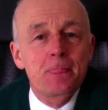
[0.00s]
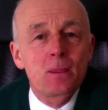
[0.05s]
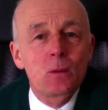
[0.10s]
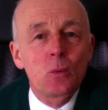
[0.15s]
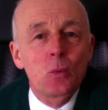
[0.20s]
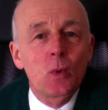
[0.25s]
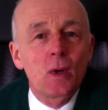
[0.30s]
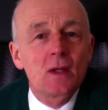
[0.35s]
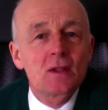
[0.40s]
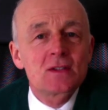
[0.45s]

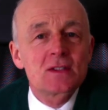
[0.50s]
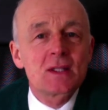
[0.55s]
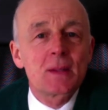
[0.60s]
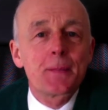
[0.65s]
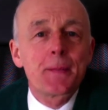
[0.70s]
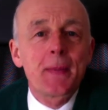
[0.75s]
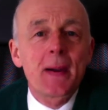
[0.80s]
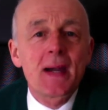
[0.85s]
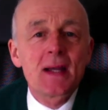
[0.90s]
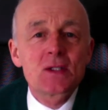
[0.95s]
Whilst the
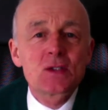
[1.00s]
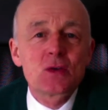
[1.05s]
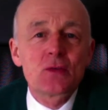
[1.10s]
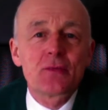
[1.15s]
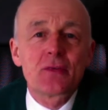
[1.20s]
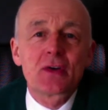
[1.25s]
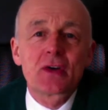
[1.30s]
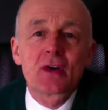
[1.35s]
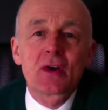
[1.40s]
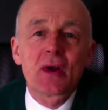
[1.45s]

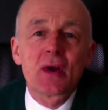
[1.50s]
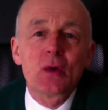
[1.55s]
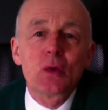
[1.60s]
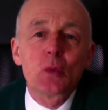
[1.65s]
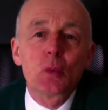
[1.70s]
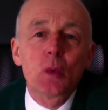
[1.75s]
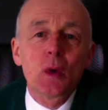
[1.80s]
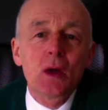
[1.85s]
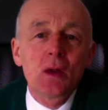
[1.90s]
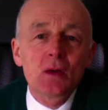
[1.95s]
Passover crowd
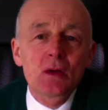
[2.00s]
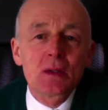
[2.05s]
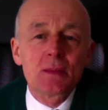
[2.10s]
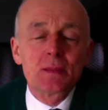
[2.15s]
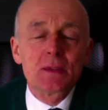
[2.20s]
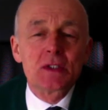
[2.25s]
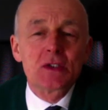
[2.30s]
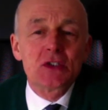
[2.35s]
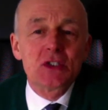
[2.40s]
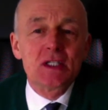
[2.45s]

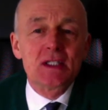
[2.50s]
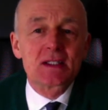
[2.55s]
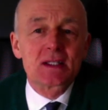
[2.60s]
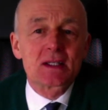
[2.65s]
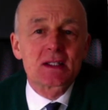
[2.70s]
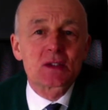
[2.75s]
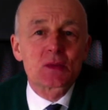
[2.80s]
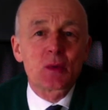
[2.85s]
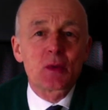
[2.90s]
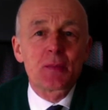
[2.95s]
welcomed
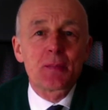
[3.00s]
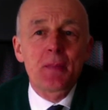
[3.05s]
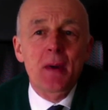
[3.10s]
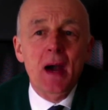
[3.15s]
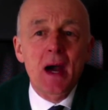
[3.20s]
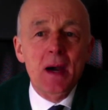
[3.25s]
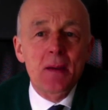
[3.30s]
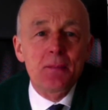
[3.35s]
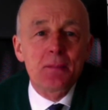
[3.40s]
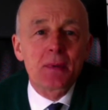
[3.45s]
Jesus with
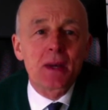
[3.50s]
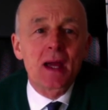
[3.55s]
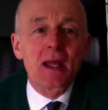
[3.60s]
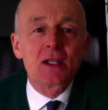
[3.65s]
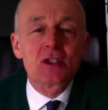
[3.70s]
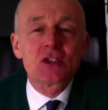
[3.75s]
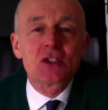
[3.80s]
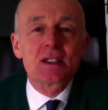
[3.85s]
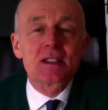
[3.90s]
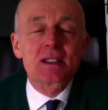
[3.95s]
palm
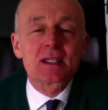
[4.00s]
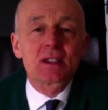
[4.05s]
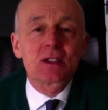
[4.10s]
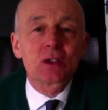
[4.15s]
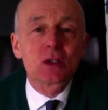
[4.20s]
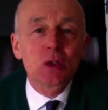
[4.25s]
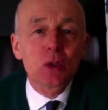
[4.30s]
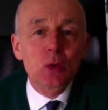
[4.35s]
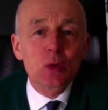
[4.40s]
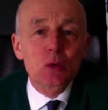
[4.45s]
branches and
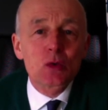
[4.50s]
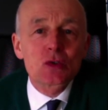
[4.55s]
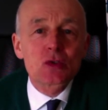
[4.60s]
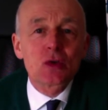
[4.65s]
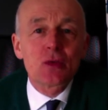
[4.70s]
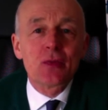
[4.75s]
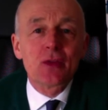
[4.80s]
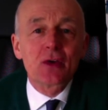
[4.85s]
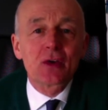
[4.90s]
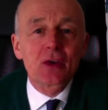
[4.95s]
cloaks
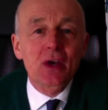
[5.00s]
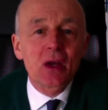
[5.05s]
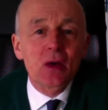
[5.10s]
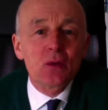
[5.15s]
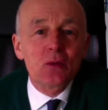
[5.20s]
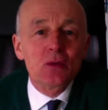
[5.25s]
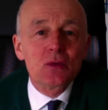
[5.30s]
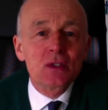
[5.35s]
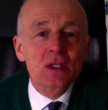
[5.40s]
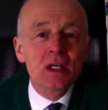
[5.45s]
on the
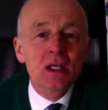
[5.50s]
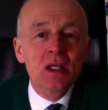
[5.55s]
ground,